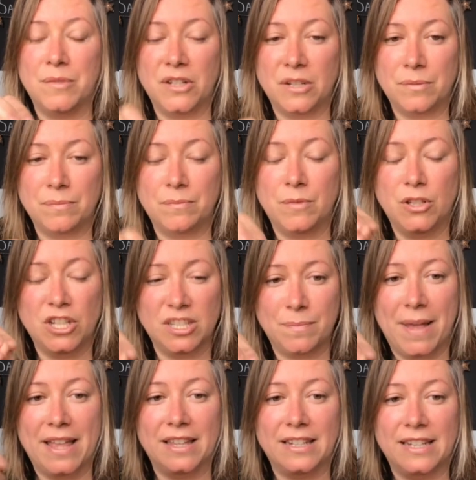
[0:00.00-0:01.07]
and
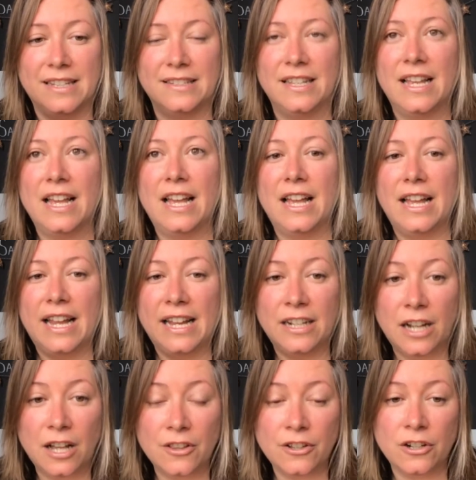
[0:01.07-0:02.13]
municipalities in
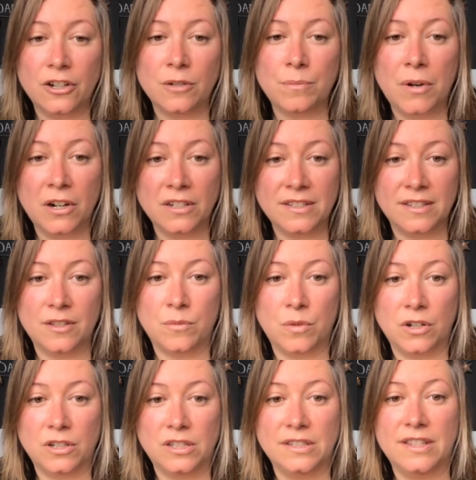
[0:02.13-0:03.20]
other parts of the
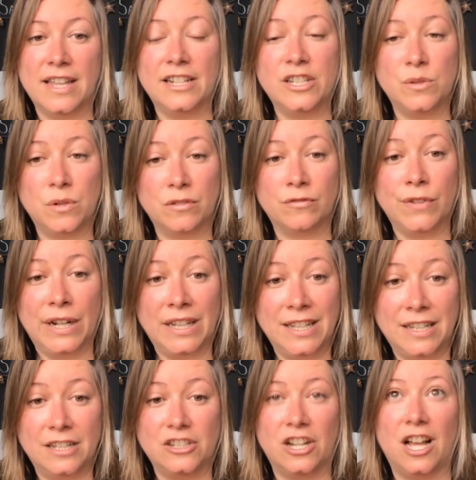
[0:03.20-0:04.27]
world that do a really
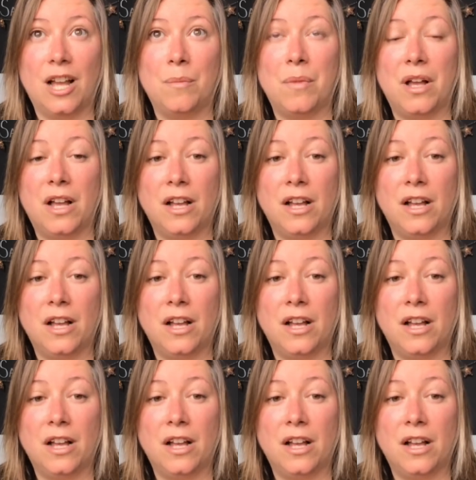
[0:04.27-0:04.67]
good job